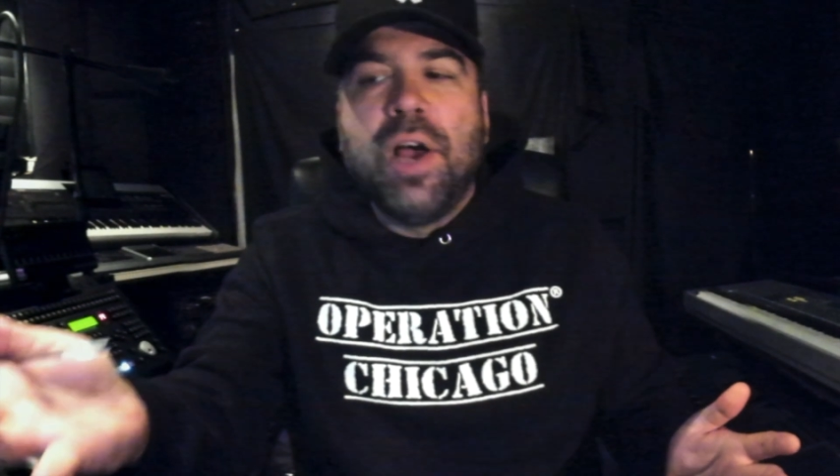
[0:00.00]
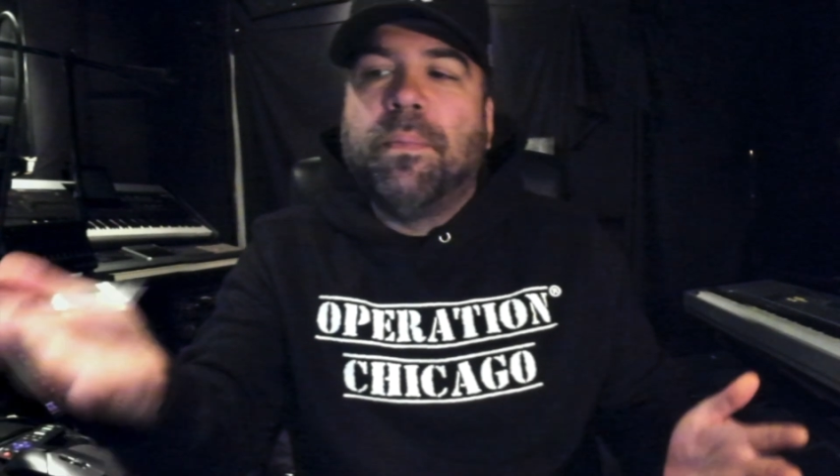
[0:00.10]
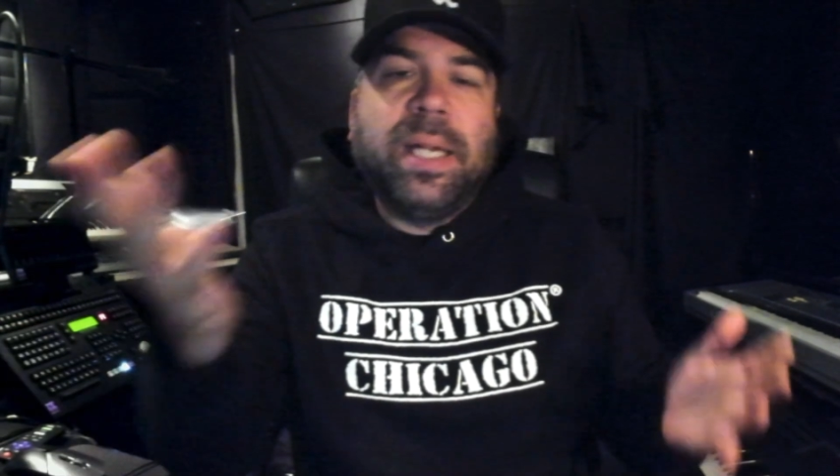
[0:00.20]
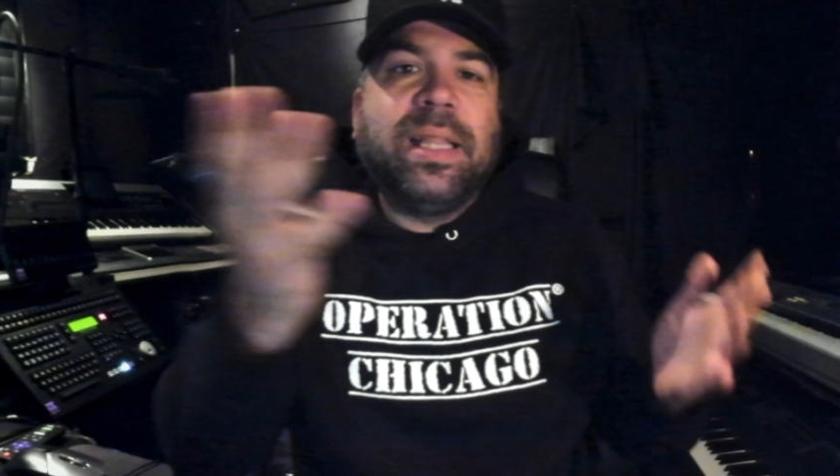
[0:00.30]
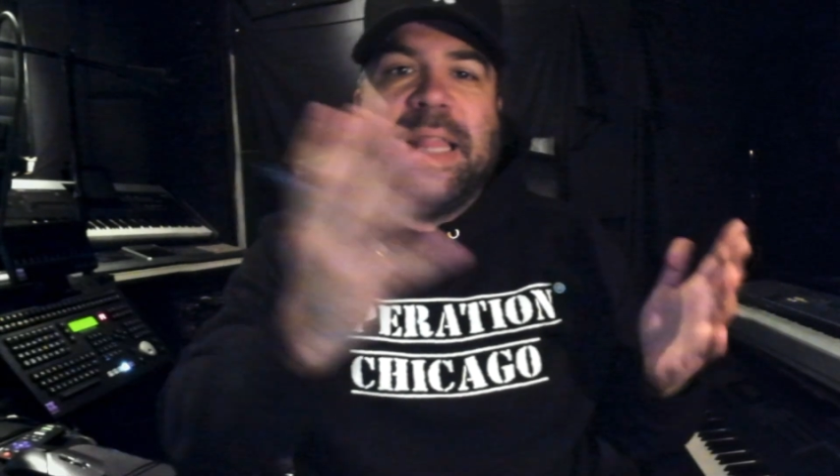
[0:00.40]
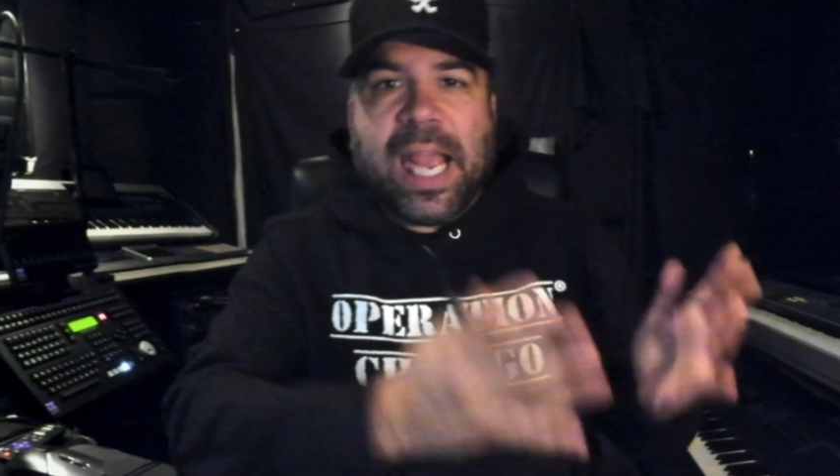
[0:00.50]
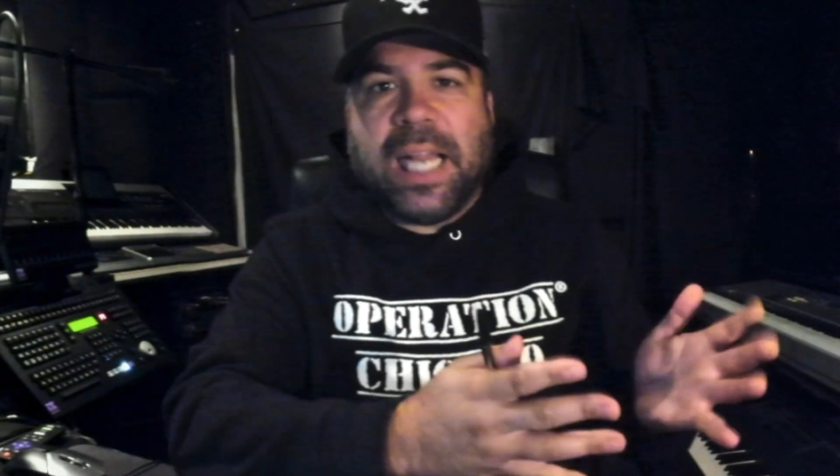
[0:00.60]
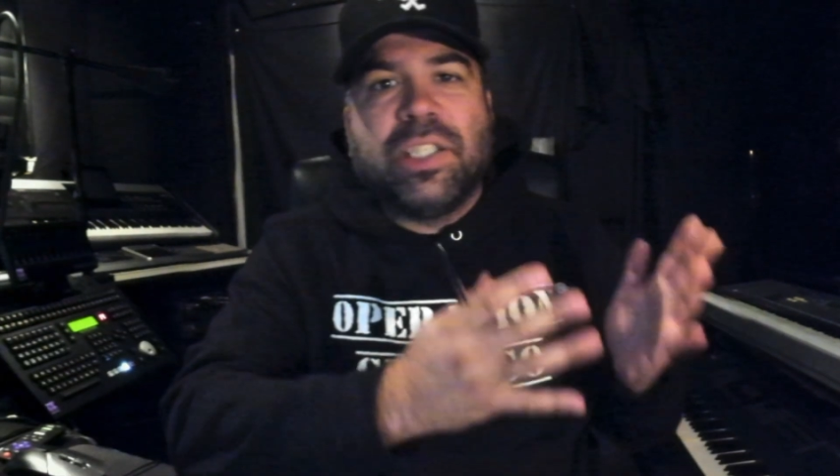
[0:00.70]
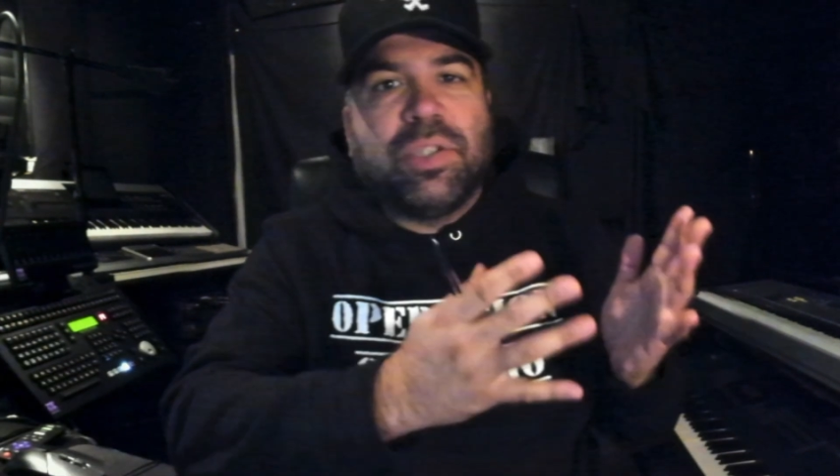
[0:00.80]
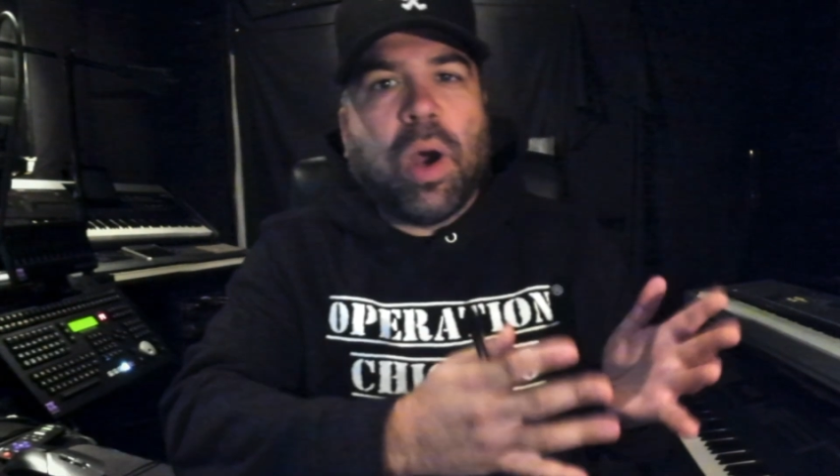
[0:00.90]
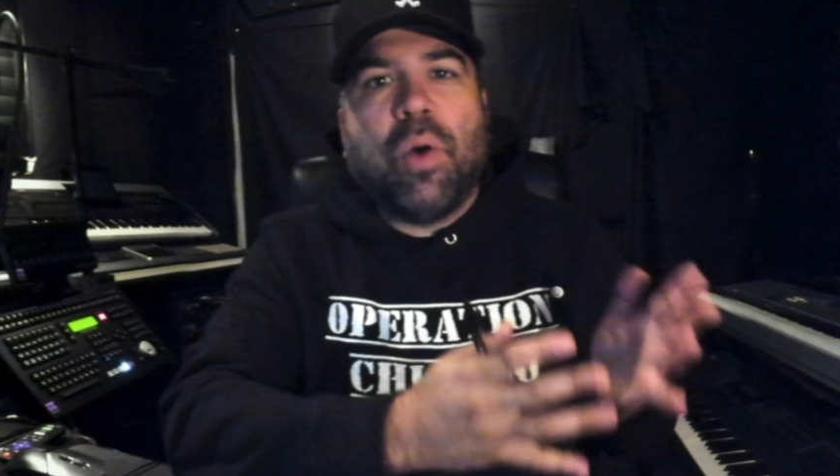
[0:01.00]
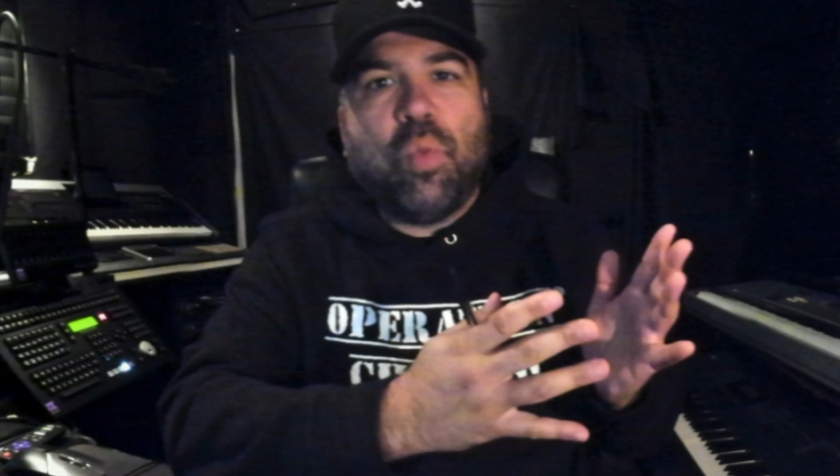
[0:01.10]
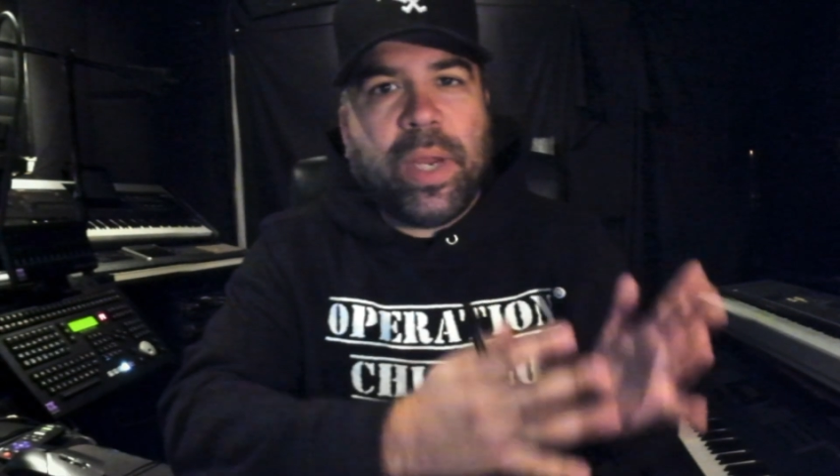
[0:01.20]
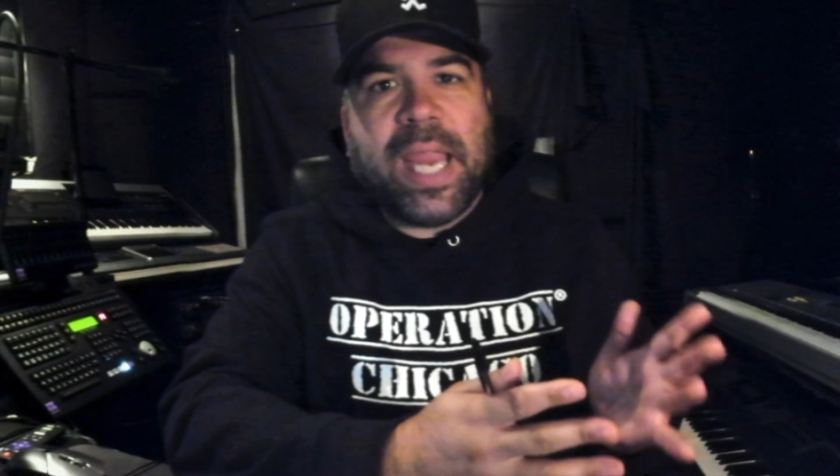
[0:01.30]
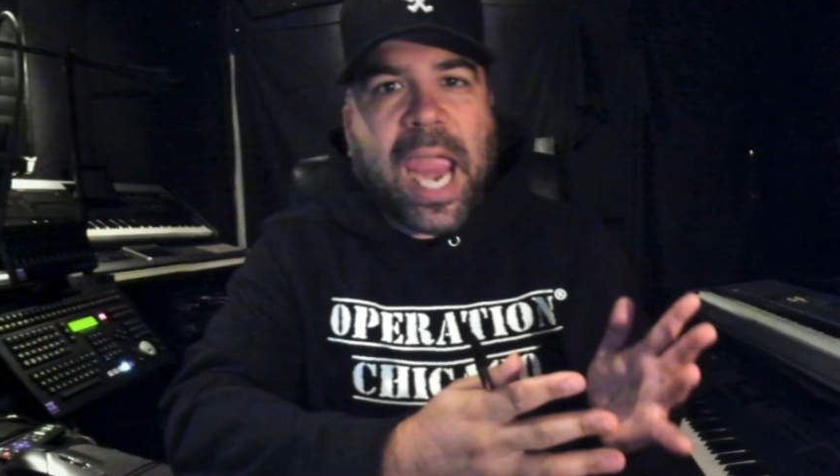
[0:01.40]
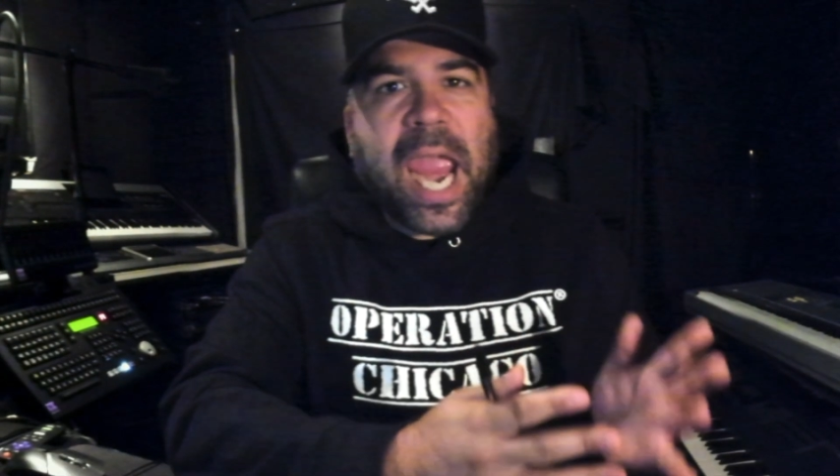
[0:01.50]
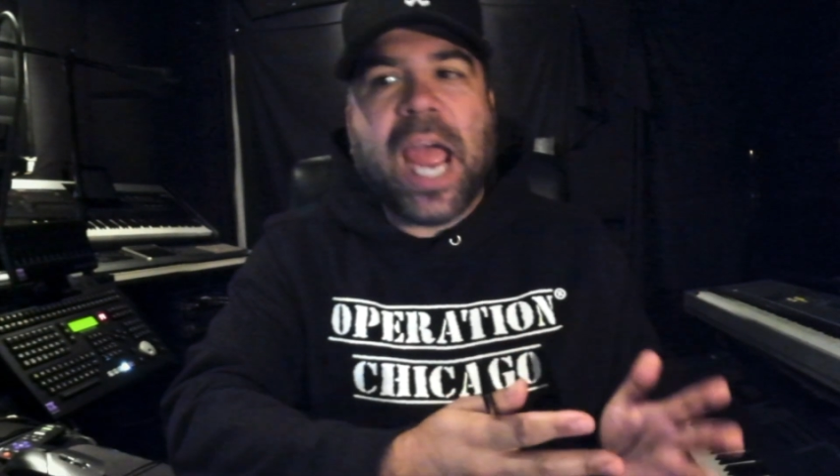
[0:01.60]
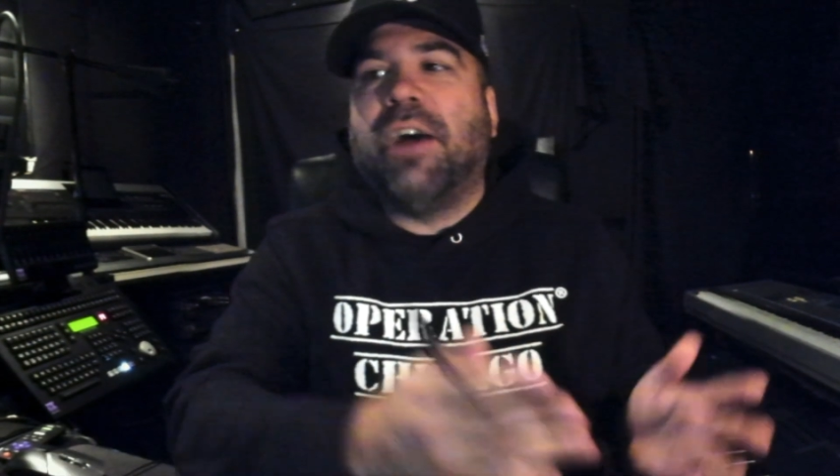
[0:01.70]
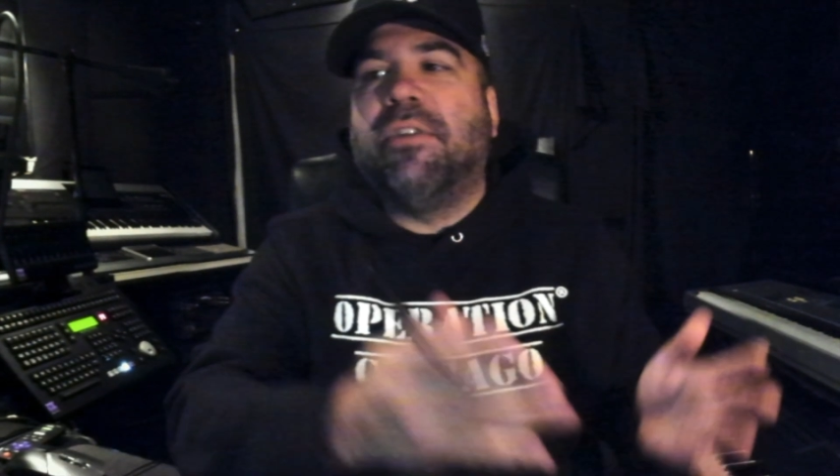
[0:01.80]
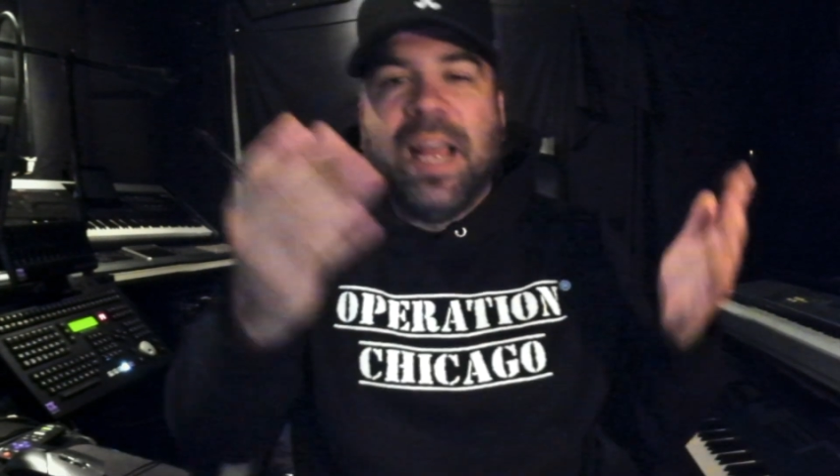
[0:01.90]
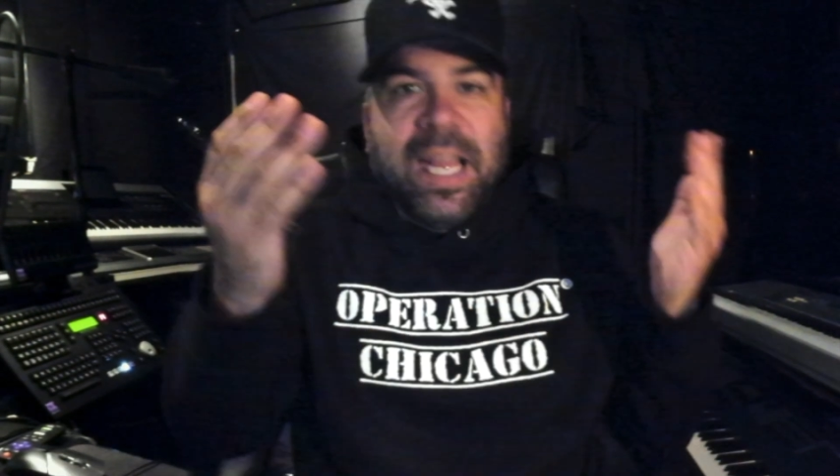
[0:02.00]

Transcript: But that's what we have